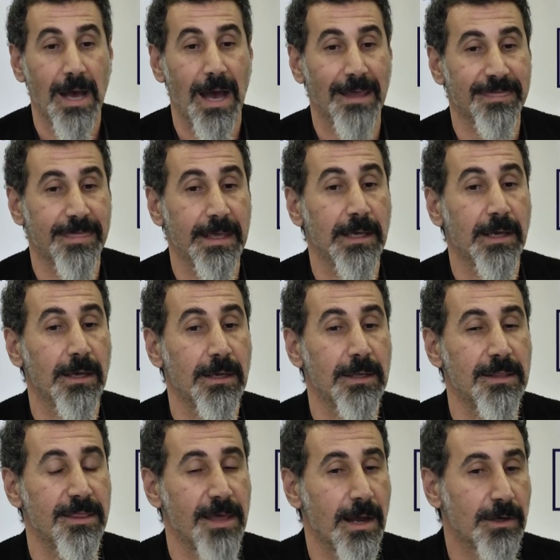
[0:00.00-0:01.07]
I think
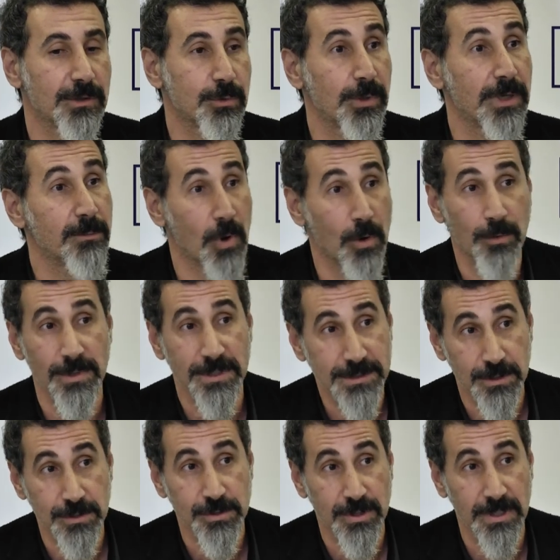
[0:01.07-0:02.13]
they are doing more
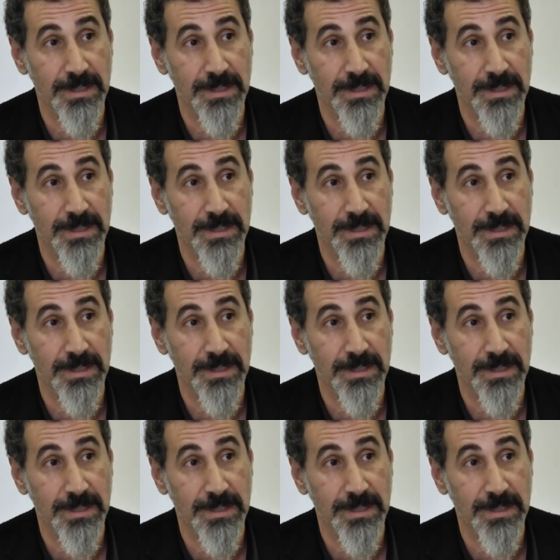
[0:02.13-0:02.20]
research